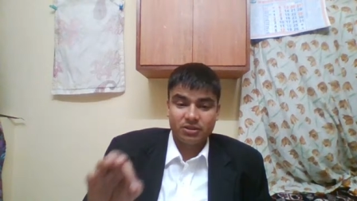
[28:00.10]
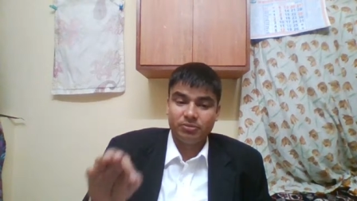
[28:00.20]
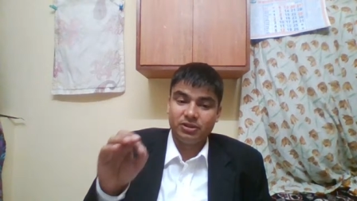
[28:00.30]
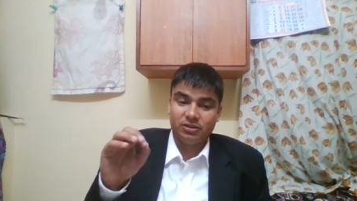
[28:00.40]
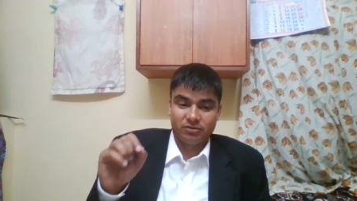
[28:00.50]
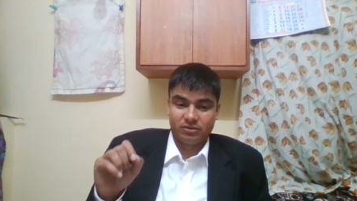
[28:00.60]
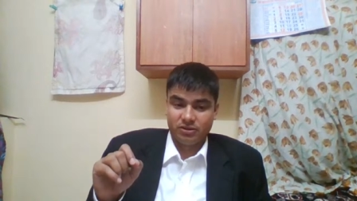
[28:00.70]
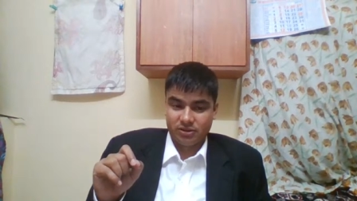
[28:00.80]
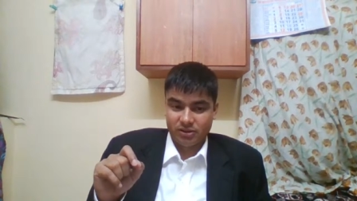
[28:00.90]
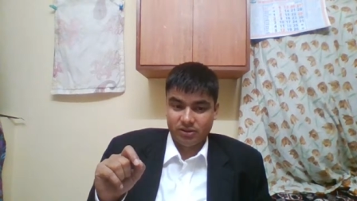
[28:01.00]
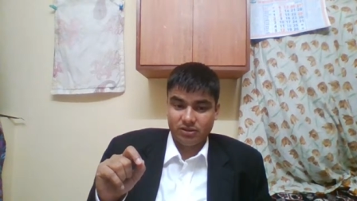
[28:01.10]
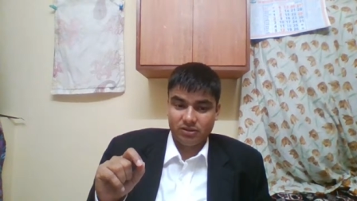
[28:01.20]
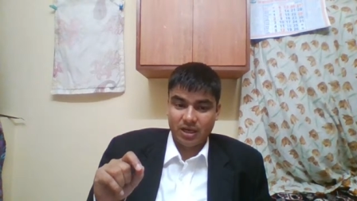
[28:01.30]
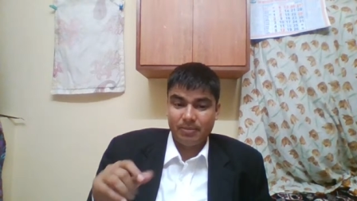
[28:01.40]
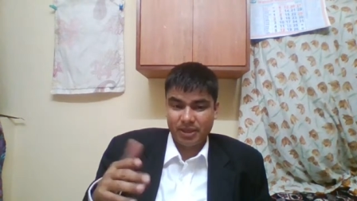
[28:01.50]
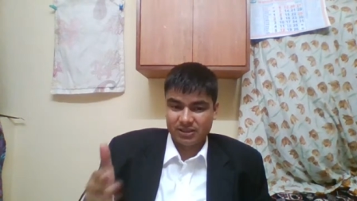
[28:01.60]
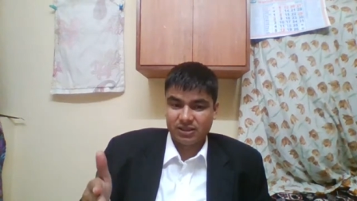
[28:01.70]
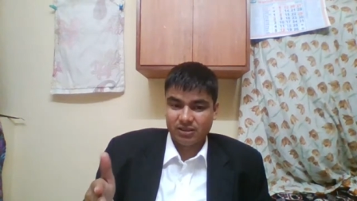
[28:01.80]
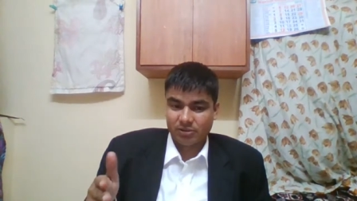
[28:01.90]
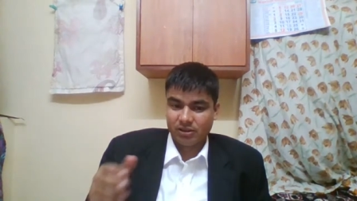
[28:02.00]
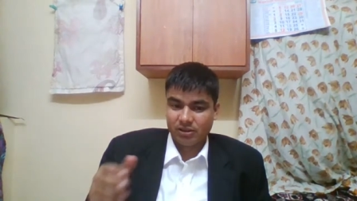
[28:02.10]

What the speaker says: Appellate Authority, FXLA.